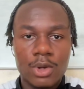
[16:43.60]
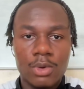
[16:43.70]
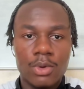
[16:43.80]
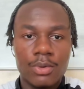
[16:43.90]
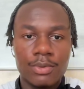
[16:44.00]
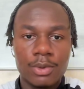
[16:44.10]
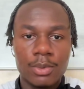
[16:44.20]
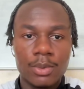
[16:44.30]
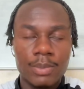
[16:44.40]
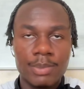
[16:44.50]
good
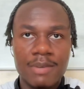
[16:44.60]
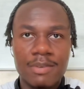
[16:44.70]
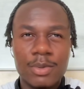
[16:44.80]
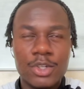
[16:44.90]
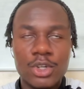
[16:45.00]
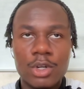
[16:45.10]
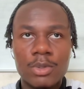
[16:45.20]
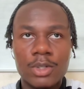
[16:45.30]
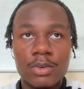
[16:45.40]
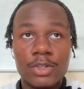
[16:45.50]
football. But I think we showed them
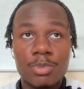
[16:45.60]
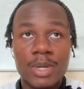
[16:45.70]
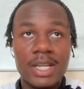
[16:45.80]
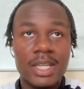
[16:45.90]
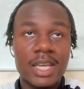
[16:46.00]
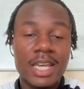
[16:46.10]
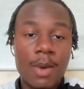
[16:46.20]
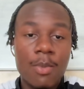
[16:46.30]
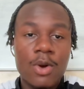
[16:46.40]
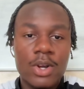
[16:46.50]
a lot of respect. It
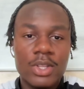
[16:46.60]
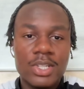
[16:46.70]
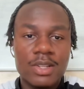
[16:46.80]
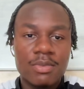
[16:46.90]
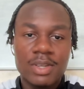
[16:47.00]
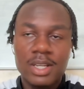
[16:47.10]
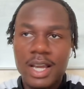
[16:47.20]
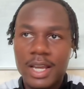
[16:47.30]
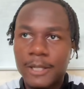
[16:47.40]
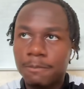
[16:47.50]
can work. This is the thing.
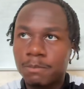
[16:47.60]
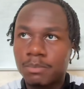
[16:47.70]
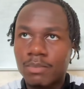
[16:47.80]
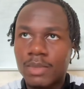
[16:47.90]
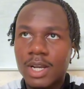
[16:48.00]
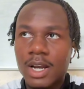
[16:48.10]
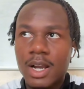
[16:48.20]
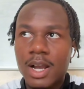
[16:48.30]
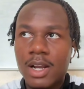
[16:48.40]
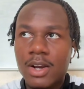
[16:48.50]
Like,
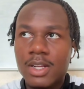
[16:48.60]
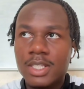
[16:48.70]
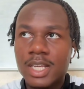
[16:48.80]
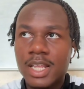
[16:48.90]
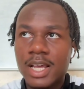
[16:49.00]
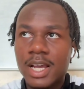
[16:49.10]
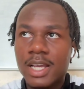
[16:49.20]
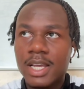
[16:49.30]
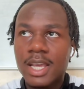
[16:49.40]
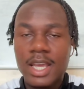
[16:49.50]
I can't say that
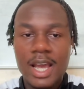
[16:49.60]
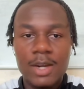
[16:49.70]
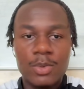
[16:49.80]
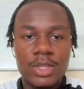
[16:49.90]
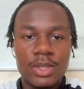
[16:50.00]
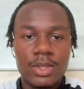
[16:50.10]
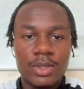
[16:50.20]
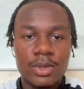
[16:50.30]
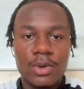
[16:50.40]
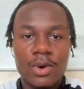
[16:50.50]
had we
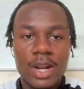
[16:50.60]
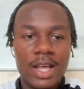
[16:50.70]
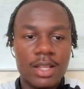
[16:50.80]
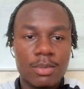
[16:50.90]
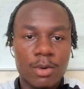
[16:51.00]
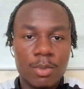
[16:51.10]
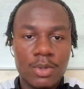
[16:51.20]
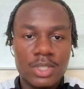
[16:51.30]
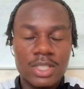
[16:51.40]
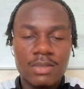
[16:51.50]
gone at them more
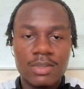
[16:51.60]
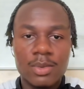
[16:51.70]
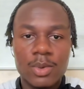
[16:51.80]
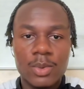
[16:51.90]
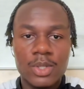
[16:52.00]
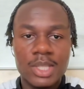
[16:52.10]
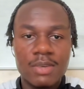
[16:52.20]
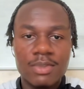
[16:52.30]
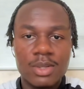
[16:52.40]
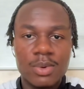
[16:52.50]
positively, we would have
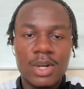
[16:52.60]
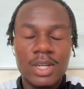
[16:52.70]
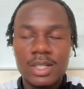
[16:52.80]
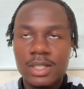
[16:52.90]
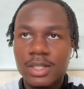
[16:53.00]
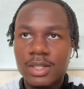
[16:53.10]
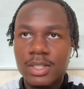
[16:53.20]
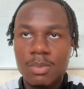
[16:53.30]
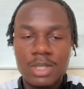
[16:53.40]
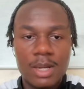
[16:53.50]
definitely won, because
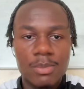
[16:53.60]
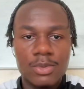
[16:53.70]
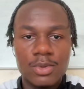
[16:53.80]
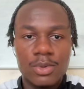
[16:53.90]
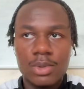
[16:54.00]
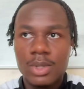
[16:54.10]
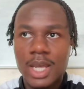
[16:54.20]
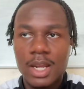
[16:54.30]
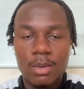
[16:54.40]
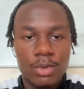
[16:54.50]
sometimes you
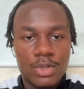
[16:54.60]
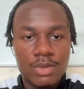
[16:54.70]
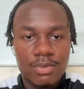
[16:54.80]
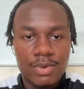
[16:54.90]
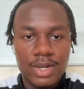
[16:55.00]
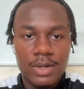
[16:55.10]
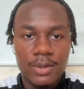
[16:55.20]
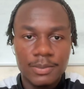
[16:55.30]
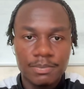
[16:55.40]
end up losing 3-0.